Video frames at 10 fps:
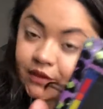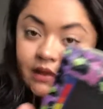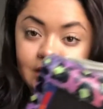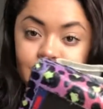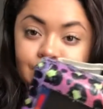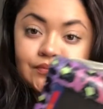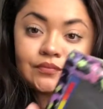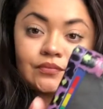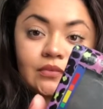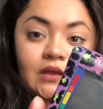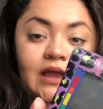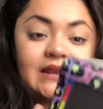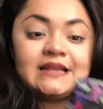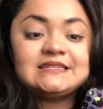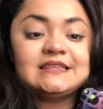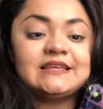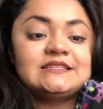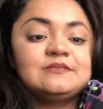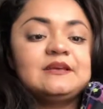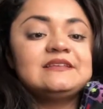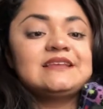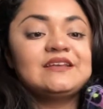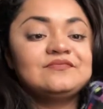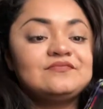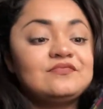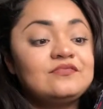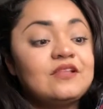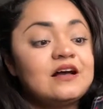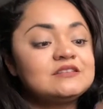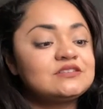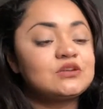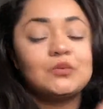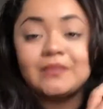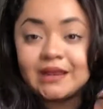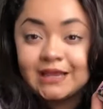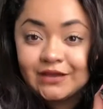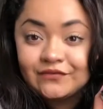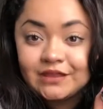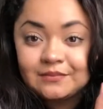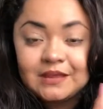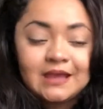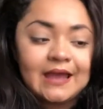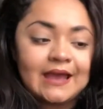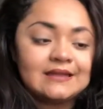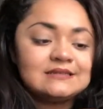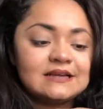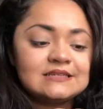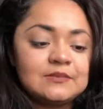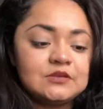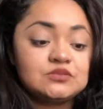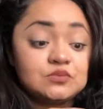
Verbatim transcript: Um, and I did this because I lost so many of them and duct tape is